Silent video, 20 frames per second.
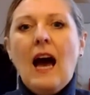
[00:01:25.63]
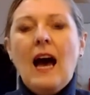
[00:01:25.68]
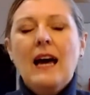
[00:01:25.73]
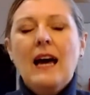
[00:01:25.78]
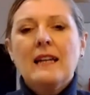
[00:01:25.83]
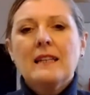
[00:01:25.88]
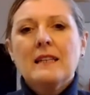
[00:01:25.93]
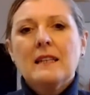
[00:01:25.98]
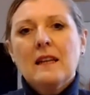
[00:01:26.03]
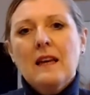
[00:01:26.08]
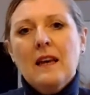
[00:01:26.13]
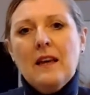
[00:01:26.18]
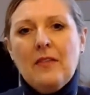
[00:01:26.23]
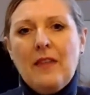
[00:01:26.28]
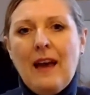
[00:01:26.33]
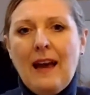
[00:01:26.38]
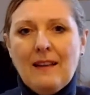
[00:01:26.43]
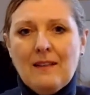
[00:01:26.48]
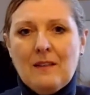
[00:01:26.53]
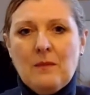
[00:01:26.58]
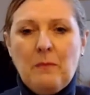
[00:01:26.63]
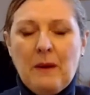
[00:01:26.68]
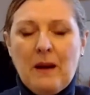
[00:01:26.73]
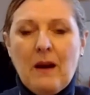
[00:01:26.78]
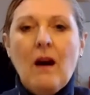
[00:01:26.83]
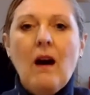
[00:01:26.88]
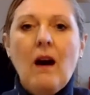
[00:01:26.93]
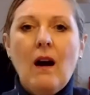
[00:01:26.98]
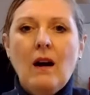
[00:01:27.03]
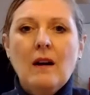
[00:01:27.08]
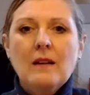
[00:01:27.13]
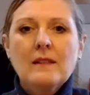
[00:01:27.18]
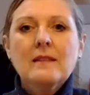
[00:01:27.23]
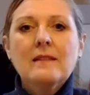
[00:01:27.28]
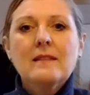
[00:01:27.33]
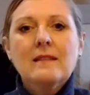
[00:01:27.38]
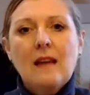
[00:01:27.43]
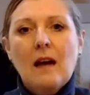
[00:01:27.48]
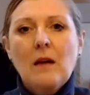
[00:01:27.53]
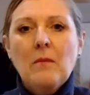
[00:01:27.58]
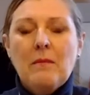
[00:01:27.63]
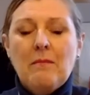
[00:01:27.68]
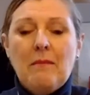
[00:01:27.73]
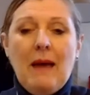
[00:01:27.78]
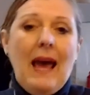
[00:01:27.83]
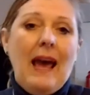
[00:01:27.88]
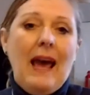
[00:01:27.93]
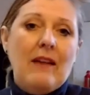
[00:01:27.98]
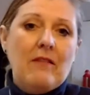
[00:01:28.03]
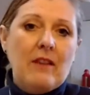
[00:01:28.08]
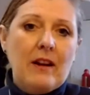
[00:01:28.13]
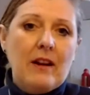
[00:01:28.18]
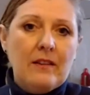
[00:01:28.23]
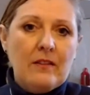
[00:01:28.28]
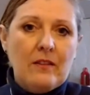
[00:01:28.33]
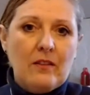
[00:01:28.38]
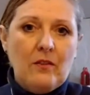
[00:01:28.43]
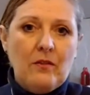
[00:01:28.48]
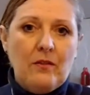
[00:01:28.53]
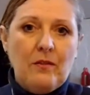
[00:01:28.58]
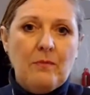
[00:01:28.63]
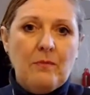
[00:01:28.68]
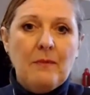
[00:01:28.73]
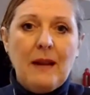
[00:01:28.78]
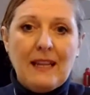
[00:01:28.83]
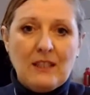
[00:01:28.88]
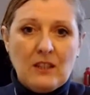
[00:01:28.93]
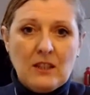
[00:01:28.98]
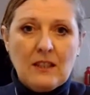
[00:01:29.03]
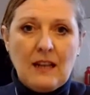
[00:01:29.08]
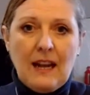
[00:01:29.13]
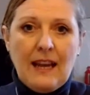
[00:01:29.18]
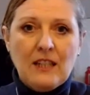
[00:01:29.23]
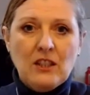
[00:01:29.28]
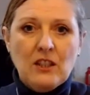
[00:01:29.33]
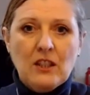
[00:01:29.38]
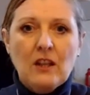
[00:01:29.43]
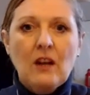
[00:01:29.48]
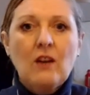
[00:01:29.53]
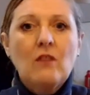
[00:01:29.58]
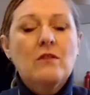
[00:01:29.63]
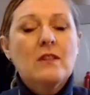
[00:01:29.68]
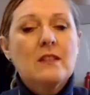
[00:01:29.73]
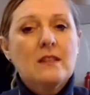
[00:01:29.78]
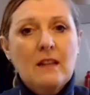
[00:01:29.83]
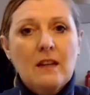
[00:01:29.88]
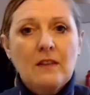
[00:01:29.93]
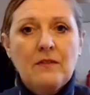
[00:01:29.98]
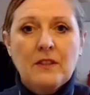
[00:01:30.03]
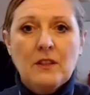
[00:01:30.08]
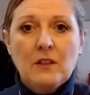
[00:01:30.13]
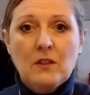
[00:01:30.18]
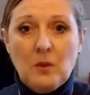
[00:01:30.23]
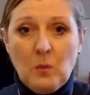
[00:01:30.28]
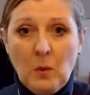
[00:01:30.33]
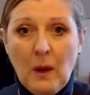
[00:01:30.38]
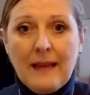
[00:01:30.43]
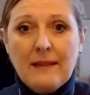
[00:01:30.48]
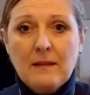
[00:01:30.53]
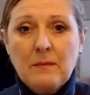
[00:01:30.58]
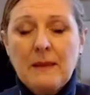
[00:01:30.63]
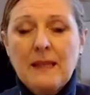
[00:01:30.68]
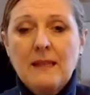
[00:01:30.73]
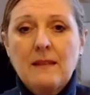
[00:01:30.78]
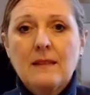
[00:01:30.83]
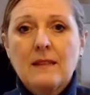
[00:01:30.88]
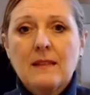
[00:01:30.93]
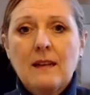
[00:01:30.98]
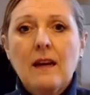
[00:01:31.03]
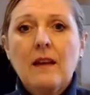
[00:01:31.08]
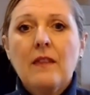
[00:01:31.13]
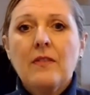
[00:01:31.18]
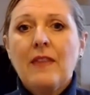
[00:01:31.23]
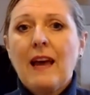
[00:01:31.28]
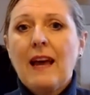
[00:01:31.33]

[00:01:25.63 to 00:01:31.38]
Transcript: And that's because some areas of legislation are reserved to Westminster.